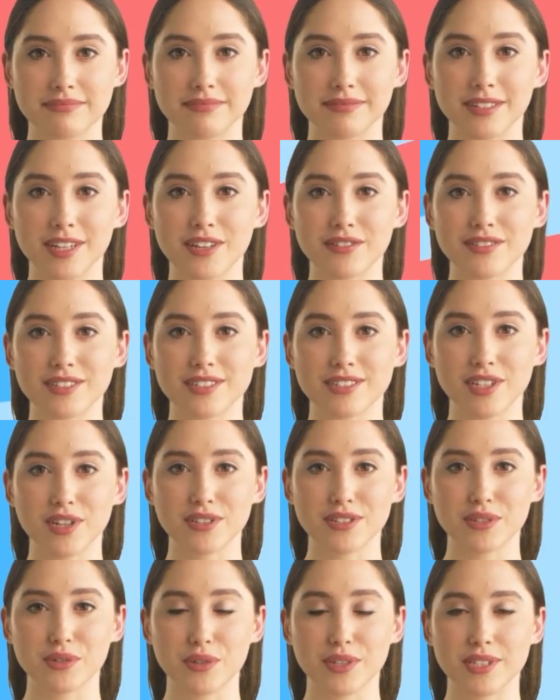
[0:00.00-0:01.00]

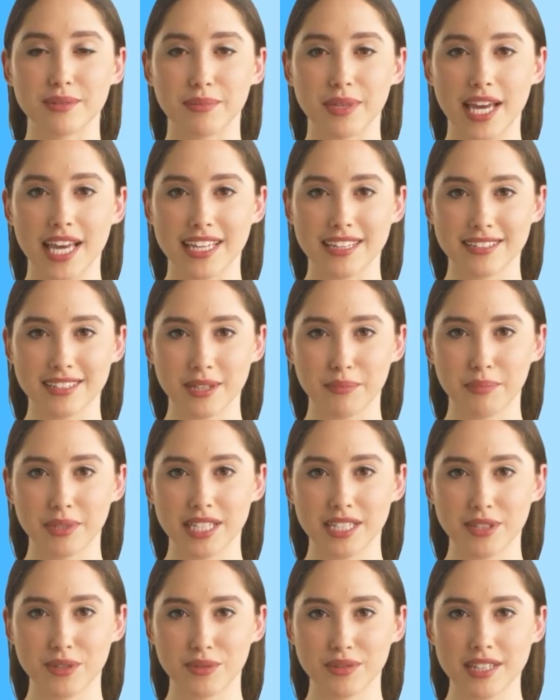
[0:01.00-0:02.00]
NovaStar Taurus players can be
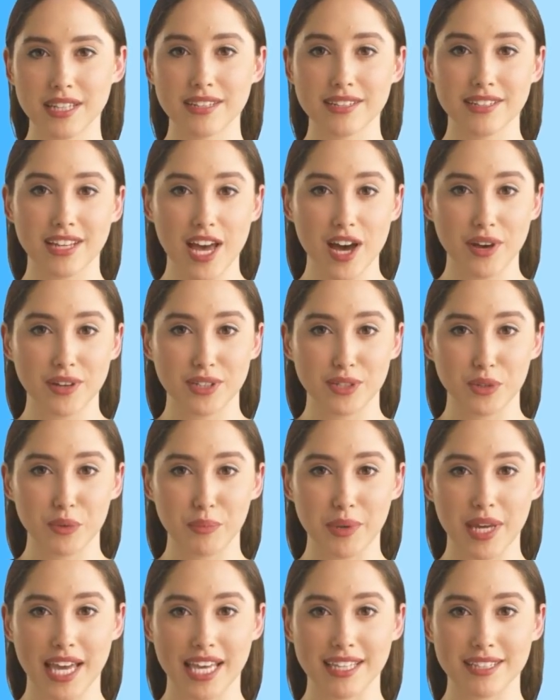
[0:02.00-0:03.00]
used as terminal
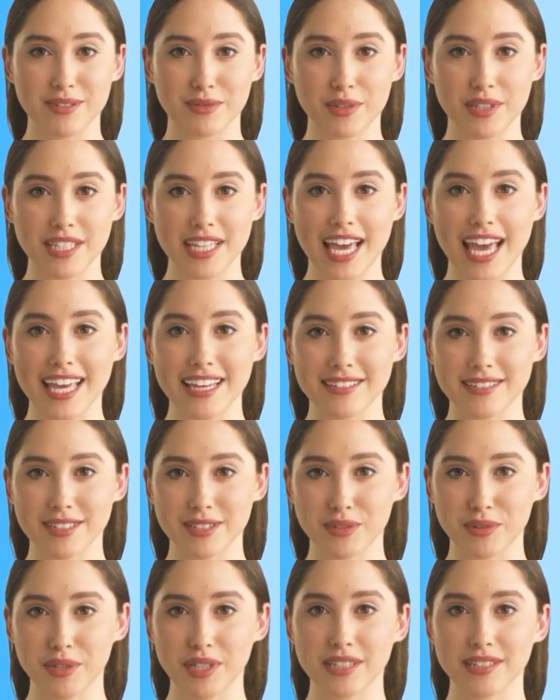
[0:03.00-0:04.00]
players with an
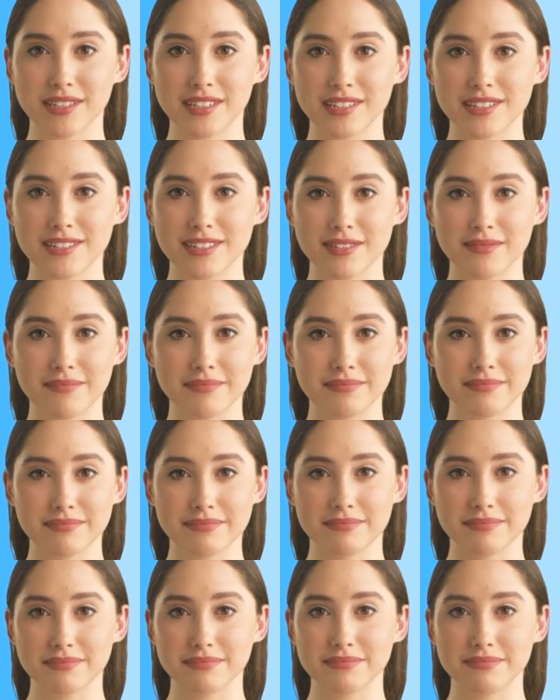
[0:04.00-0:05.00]
asynchronous system.
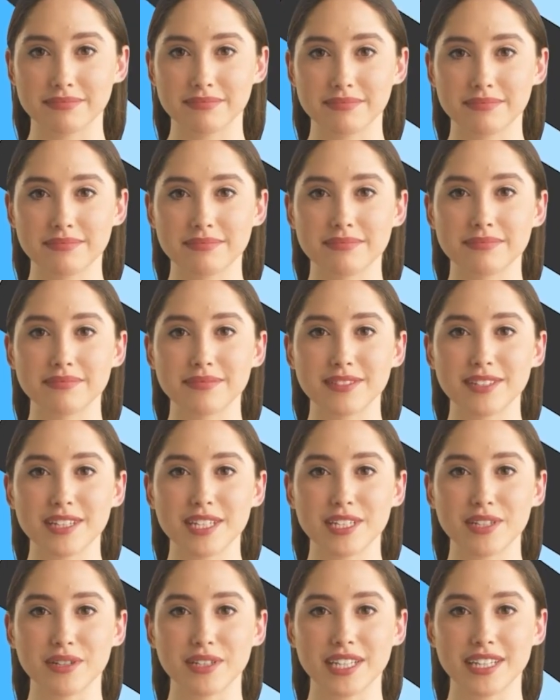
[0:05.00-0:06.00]

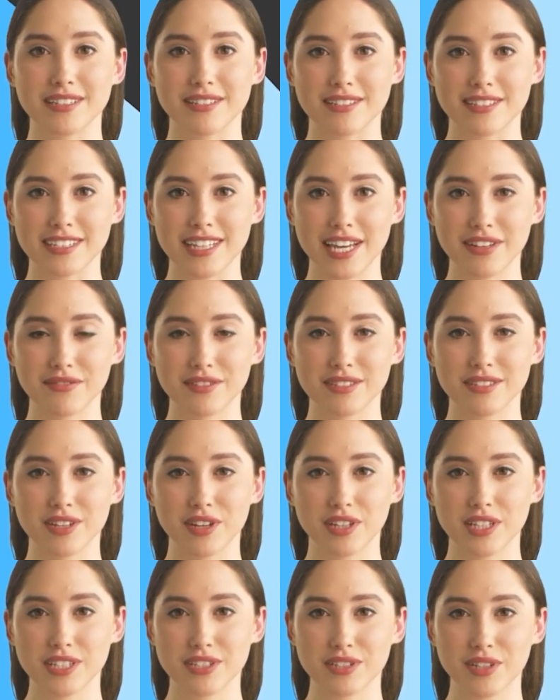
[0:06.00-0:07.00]
Synchronous
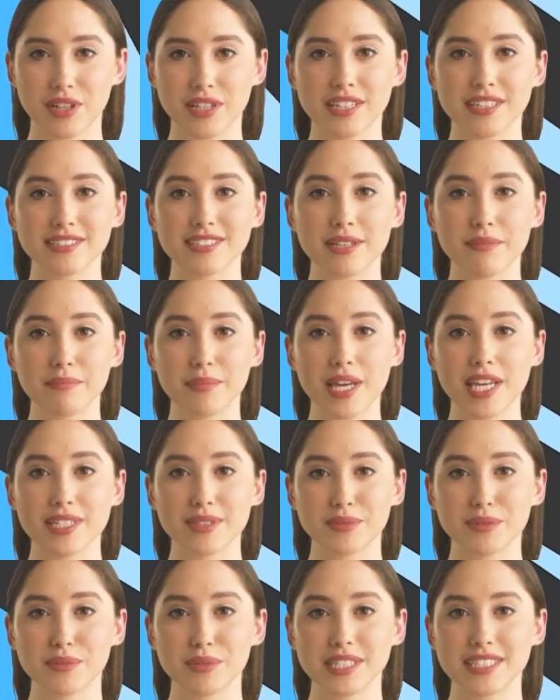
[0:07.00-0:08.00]
NovaStar controllers
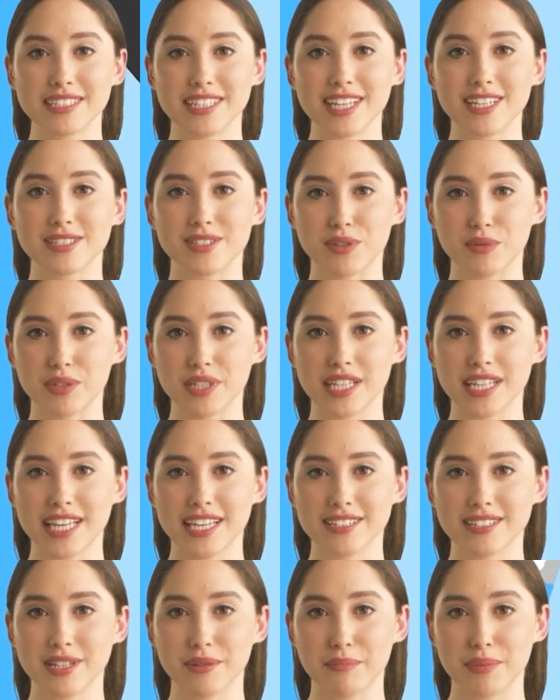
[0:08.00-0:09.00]
combined with Windows or
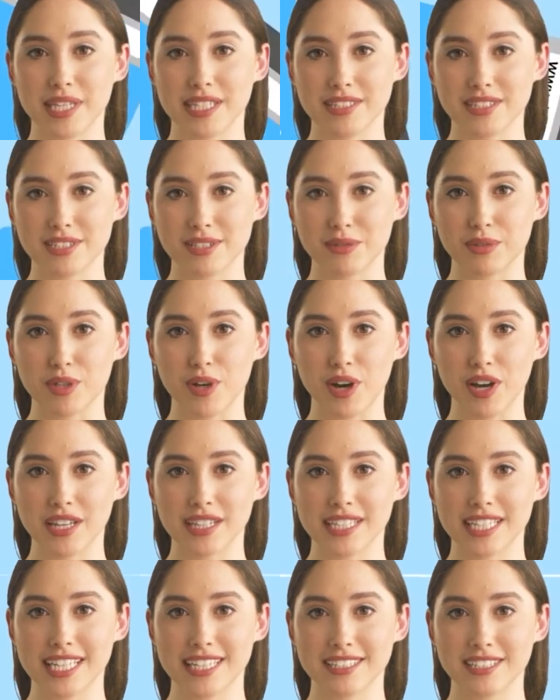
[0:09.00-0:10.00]
Linux computers
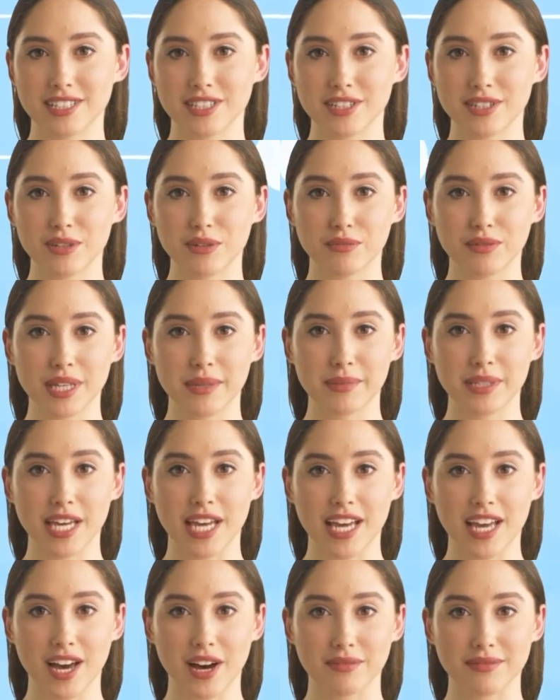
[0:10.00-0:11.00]
require the additional
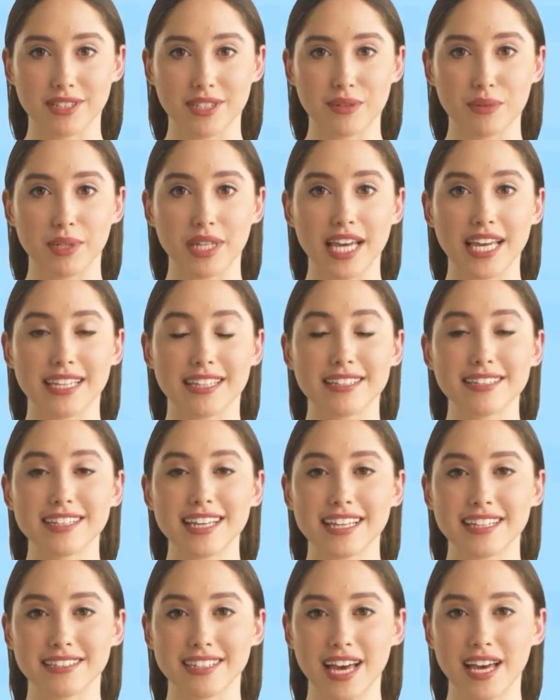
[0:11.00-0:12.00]
vPlayer app to create the
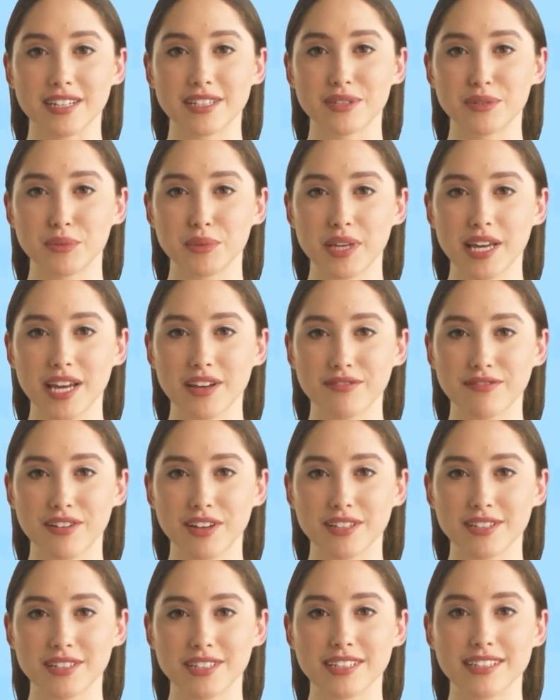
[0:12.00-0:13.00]
same terminal player
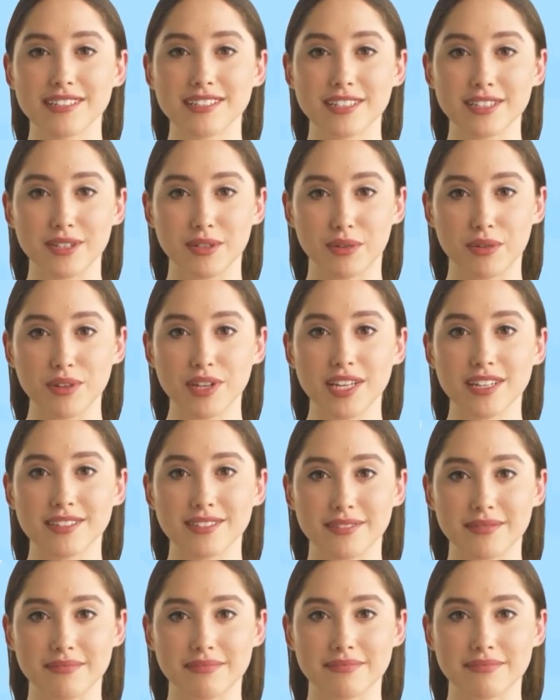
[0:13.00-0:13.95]
function as the Taurus.